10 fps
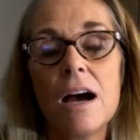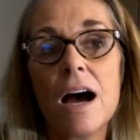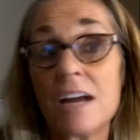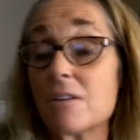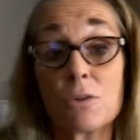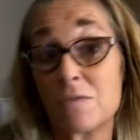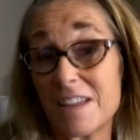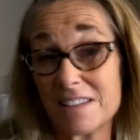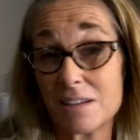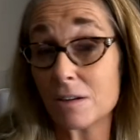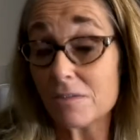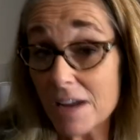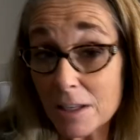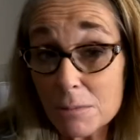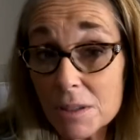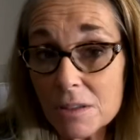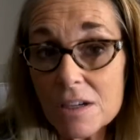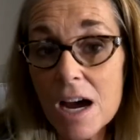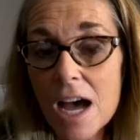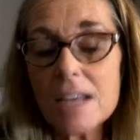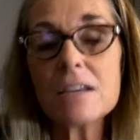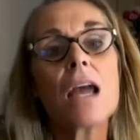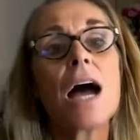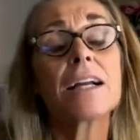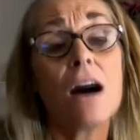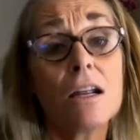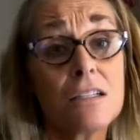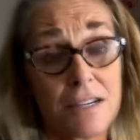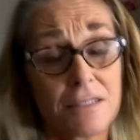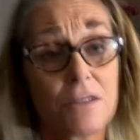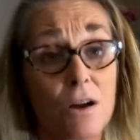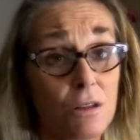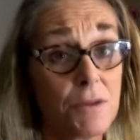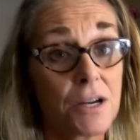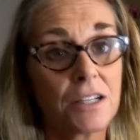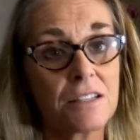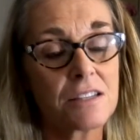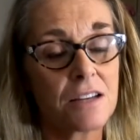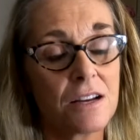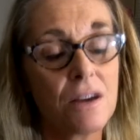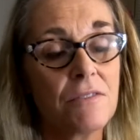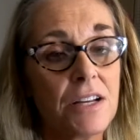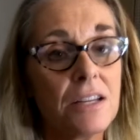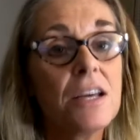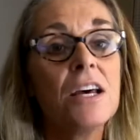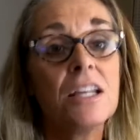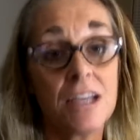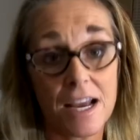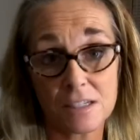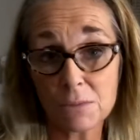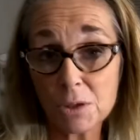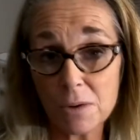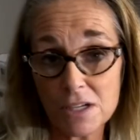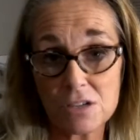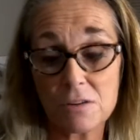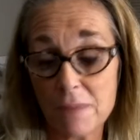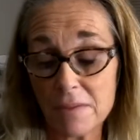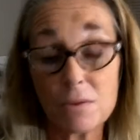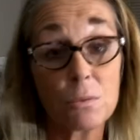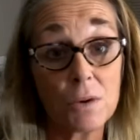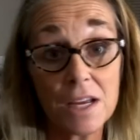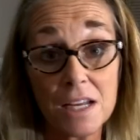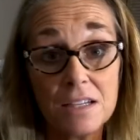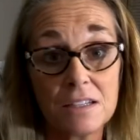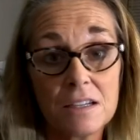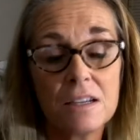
I don't know if that's still available or not. I contacted All American Sun Oven to ask them a question about the wind